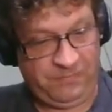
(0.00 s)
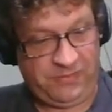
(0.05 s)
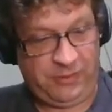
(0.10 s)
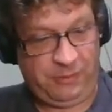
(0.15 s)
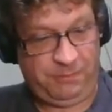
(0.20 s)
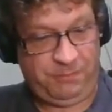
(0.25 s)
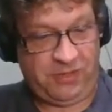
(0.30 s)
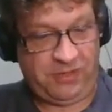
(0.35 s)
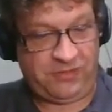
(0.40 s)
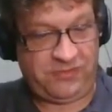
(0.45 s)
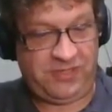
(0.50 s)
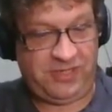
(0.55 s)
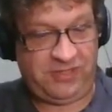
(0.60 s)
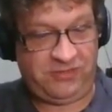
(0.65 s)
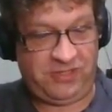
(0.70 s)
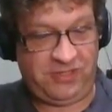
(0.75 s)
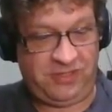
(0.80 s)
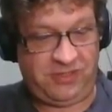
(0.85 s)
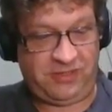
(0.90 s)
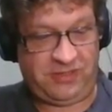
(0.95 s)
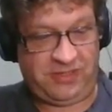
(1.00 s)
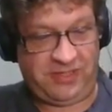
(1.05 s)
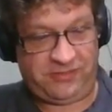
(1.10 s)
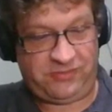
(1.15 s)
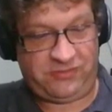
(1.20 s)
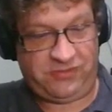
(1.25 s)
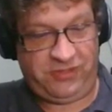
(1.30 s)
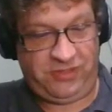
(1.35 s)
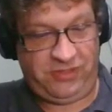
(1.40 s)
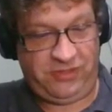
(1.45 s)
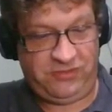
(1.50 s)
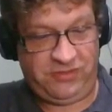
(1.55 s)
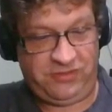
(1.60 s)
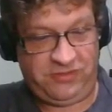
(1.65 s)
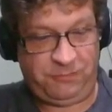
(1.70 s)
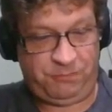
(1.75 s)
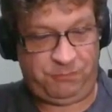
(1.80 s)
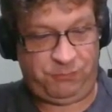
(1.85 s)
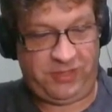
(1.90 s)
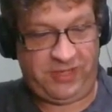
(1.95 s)
The partition collector
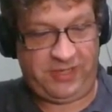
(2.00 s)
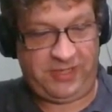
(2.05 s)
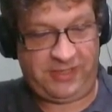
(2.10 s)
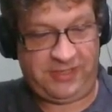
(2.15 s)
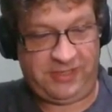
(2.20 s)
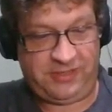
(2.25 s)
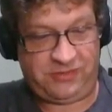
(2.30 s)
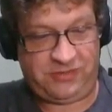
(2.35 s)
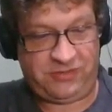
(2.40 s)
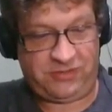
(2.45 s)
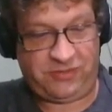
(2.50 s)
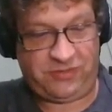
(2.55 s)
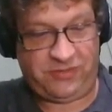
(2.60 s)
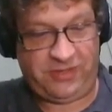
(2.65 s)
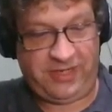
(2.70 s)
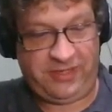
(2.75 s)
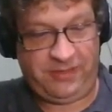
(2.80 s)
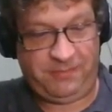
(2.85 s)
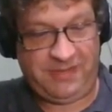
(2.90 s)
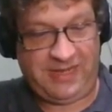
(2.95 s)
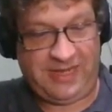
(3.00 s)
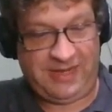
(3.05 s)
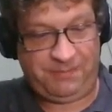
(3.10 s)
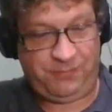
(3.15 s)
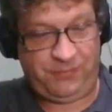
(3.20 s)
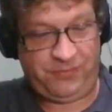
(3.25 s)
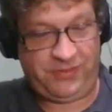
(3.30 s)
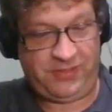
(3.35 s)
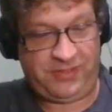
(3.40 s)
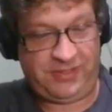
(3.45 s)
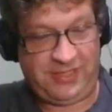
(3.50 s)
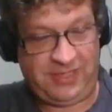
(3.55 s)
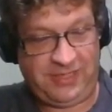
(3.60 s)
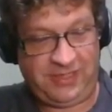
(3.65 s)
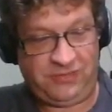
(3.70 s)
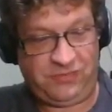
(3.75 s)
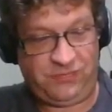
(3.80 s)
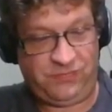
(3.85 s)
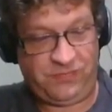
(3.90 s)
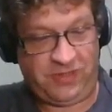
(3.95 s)
uses a predicate to create a map with the
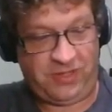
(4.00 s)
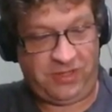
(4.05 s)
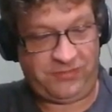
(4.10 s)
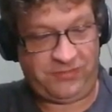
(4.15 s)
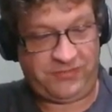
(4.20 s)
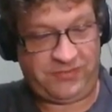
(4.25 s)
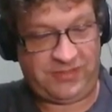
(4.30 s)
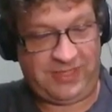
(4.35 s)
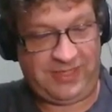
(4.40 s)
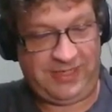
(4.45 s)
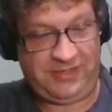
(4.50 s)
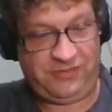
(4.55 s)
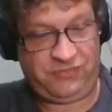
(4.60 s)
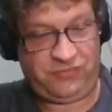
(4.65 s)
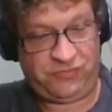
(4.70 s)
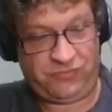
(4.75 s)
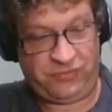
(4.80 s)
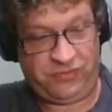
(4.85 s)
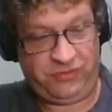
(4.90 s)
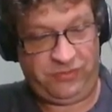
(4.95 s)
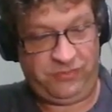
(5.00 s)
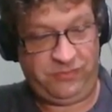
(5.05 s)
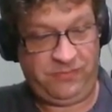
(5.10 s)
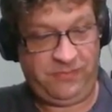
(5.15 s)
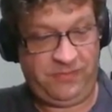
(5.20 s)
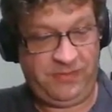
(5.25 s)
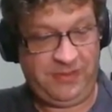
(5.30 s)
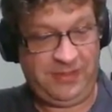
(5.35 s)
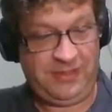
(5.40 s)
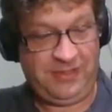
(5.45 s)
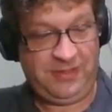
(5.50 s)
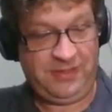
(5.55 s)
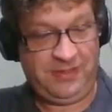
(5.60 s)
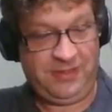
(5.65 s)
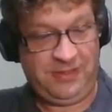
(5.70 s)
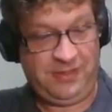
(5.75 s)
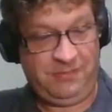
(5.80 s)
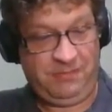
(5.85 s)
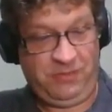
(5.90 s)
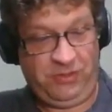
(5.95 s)
keys false and true.
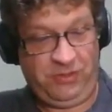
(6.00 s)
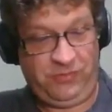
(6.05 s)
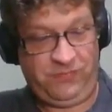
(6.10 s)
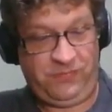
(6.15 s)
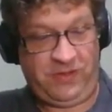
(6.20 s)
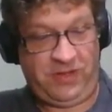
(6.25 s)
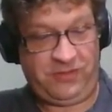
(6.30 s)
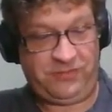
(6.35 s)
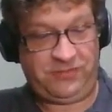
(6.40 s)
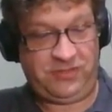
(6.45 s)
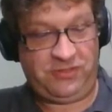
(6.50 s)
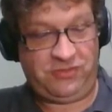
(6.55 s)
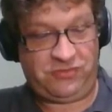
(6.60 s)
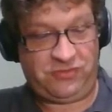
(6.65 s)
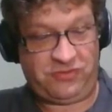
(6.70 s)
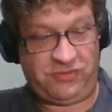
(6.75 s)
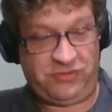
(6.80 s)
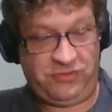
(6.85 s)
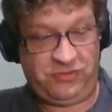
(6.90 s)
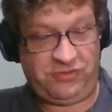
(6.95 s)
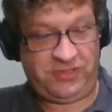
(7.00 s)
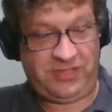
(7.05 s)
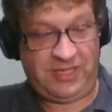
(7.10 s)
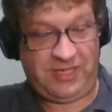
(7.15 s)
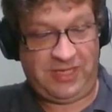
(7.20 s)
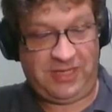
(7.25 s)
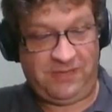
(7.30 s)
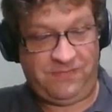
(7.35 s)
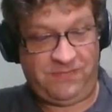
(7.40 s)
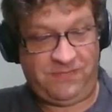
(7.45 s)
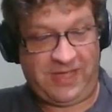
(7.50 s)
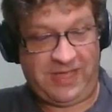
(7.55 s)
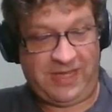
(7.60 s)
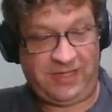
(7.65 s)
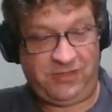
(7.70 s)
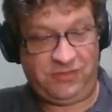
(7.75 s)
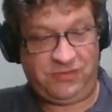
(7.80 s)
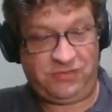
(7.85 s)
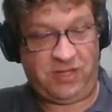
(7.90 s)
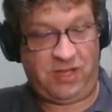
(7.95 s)
Both false and true key and
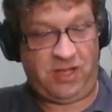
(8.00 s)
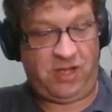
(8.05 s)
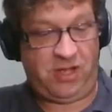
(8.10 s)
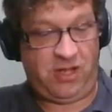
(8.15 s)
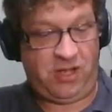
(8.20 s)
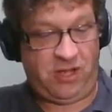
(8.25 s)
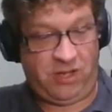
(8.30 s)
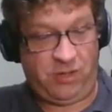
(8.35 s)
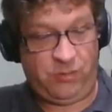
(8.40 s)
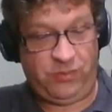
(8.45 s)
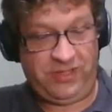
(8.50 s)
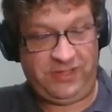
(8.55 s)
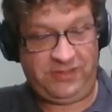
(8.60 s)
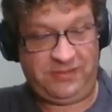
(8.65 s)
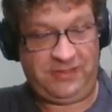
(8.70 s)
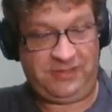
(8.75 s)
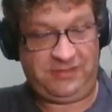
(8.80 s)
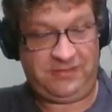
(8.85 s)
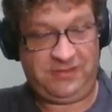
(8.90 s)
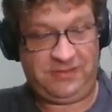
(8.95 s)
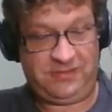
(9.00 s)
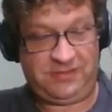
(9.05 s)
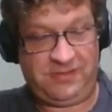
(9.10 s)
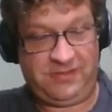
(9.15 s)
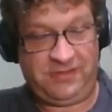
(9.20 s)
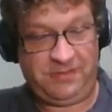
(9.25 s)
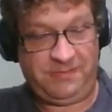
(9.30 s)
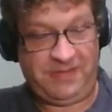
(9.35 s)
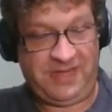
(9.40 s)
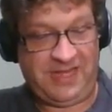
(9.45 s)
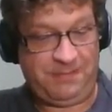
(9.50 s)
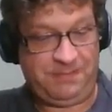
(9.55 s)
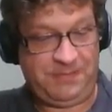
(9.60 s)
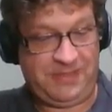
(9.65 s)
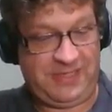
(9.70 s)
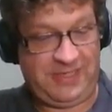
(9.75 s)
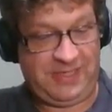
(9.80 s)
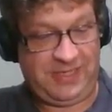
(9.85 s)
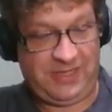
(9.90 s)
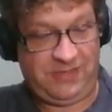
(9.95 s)
values always exist in the map,
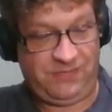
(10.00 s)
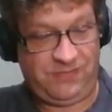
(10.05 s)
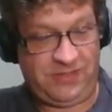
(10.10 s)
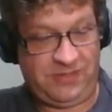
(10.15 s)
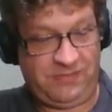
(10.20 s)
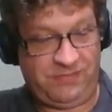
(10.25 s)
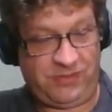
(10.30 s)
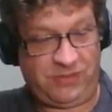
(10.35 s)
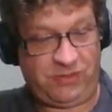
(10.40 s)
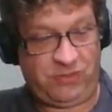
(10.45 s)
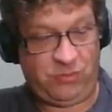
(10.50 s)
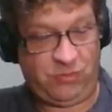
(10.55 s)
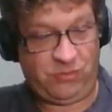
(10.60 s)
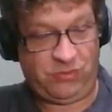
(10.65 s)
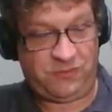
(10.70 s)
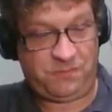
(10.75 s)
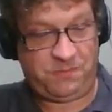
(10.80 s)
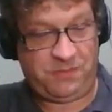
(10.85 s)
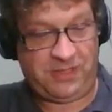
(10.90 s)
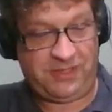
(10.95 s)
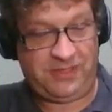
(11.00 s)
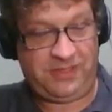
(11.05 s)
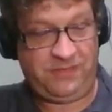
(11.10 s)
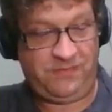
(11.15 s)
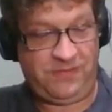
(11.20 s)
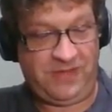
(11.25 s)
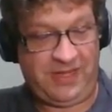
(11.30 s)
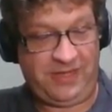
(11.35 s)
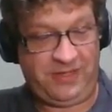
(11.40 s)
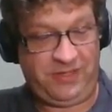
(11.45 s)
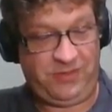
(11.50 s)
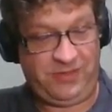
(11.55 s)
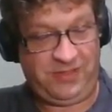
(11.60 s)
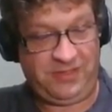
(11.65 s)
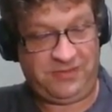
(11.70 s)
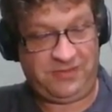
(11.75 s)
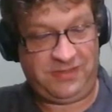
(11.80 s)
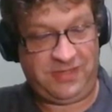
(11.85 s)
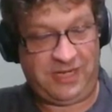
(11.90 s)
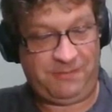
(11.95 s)
even if the corresponding value
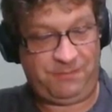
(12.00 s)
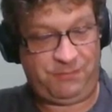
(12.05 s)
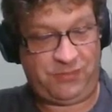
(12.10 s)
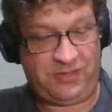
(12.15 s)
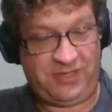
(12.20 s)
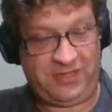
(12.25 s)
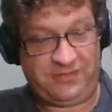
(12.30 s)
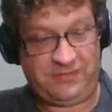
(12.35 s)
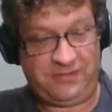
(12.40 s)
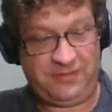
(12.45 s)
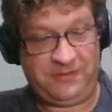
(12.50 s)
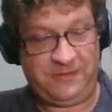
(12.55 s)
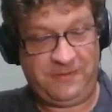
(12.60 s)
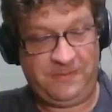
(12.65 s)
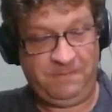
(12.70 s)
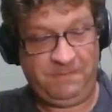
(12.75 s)
is not present.